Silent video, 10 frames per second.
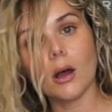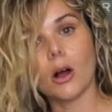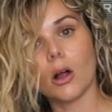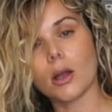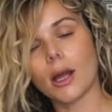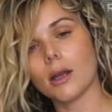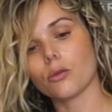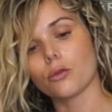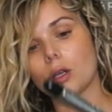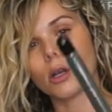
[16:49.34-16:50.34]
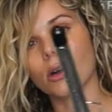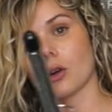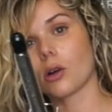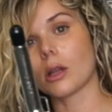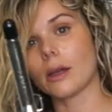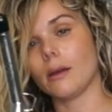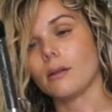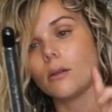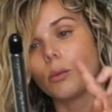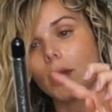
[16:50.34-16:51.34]
I'll kind of re-curl
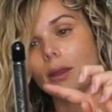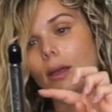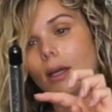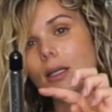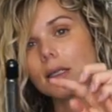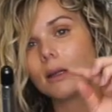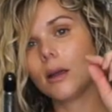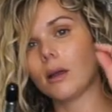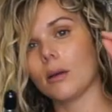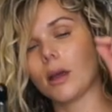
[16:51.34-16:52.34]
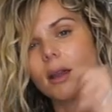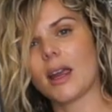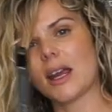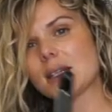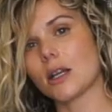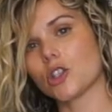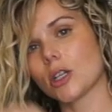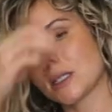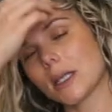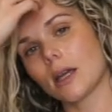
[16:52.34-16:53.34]
it with this. And like I said,
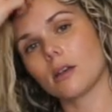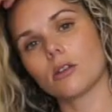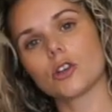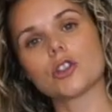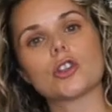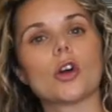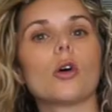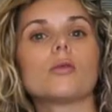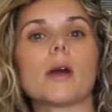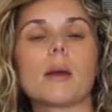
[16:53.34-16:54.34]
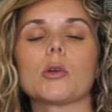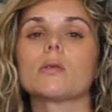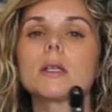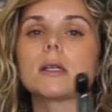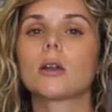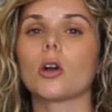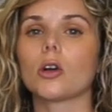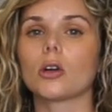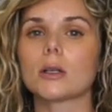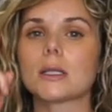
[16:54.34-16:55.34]
just like there's no rhyme or reason, I'll
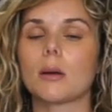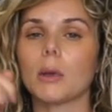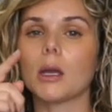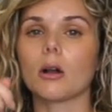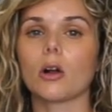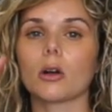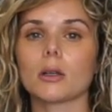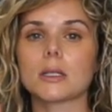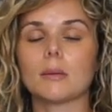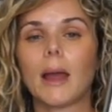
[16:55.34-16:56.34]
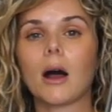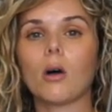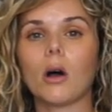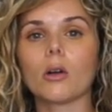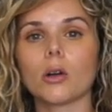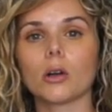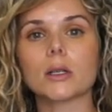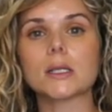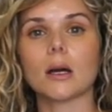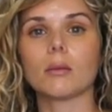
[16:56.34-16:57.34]
curl some in, I'll curl some out, I'll curl
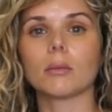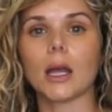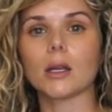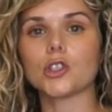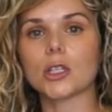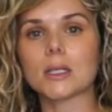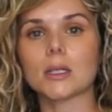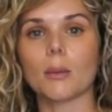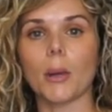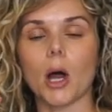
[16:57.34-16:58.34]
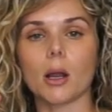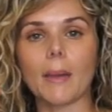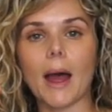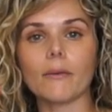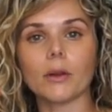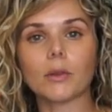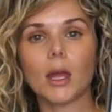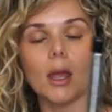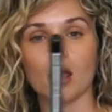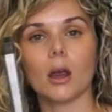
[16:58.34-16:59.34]
some like just the bottom half of the
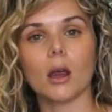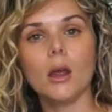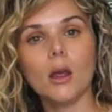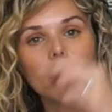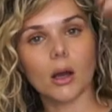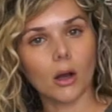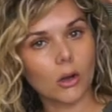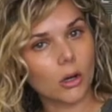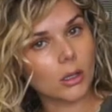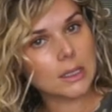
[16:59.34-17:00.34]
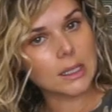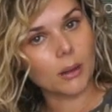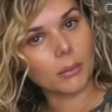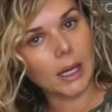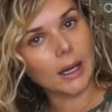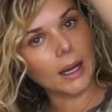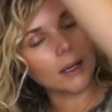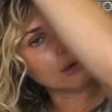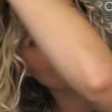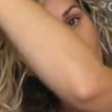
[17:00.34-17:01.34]
hair, I'll curl some like
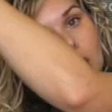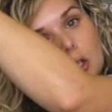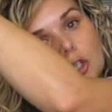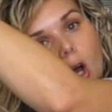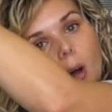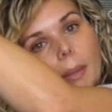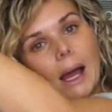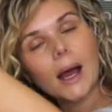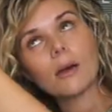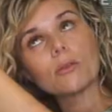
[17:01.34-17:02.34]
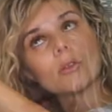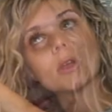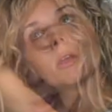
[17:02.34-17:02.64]
at the top half.